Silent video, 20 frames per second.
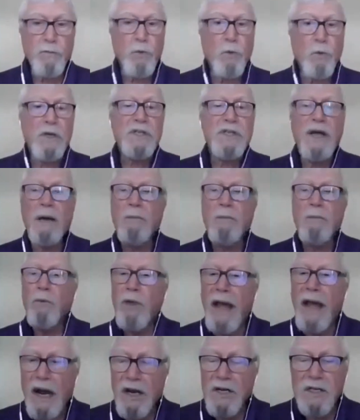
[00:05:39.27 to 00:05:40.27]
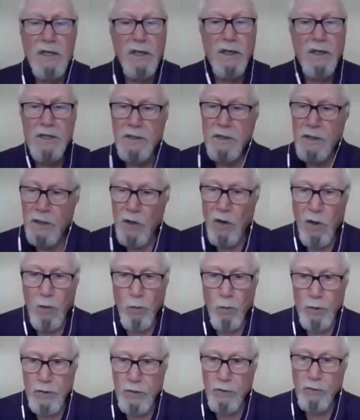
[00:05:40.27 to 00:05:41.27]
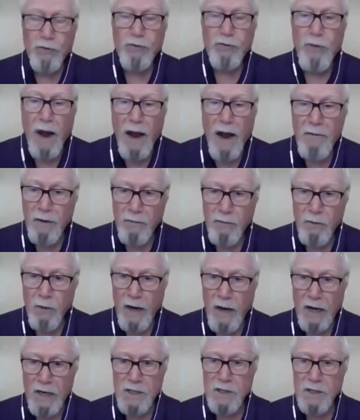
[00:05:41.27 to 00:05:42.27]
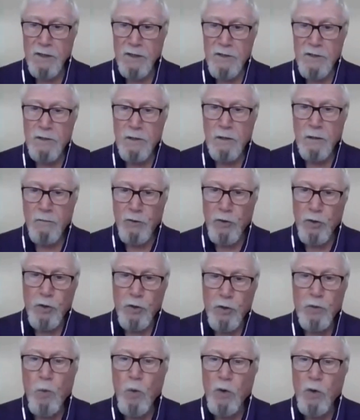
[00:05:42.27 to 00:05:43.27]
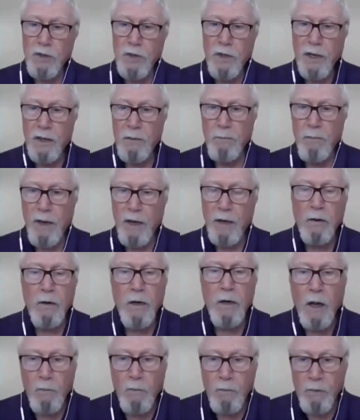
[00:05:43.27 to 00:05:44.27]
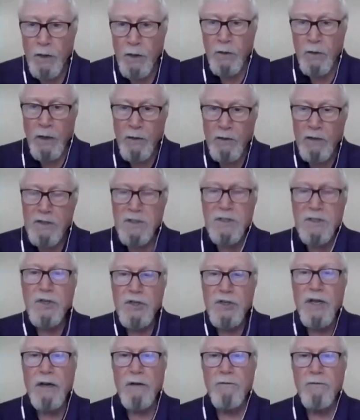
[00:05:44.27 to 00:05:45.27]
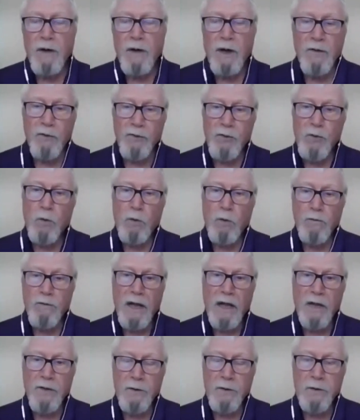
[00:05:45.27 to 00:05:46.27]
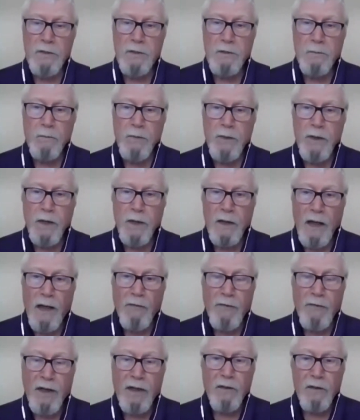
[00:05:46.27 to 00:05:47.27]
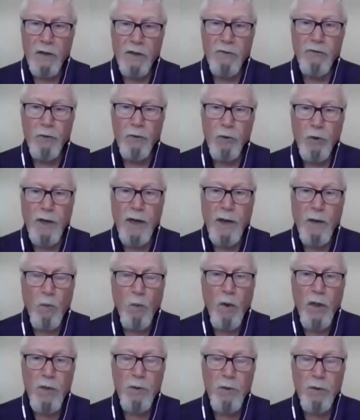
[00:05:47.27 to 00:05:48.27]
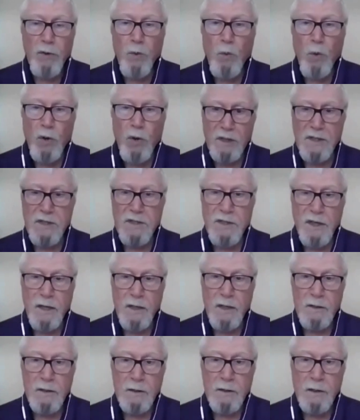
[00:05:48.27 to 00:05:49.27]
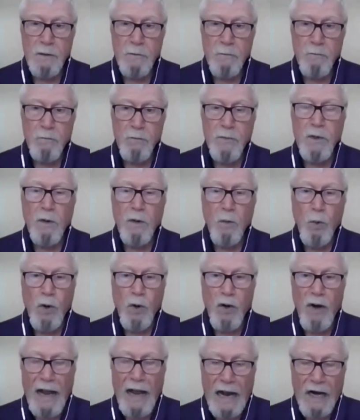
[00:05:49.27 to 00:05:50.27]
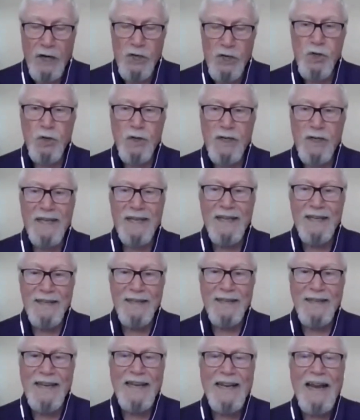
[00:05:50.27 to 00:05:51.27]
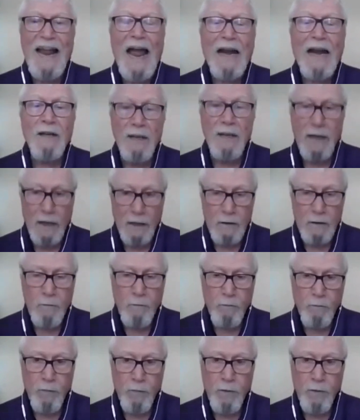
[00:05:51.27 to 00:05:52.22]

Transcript: for example, excellence in all we do, striving for excellence, the good want to get better. Let's identify those core values, and then let's look at whether and to what extent we are actually enacting